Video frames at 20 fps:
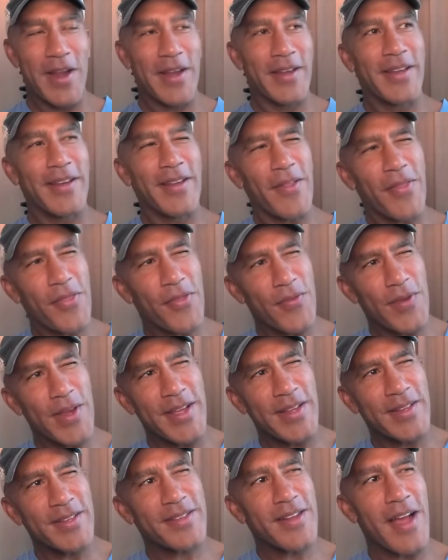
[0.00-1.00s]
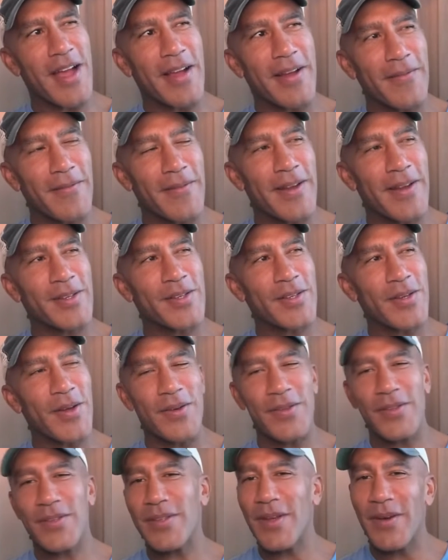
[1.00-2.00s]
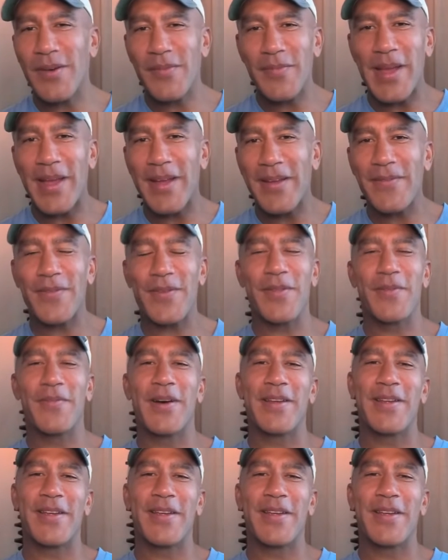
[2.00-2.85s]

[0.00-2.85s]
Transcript: I need a three inch socket wrench, so and so, paying for the,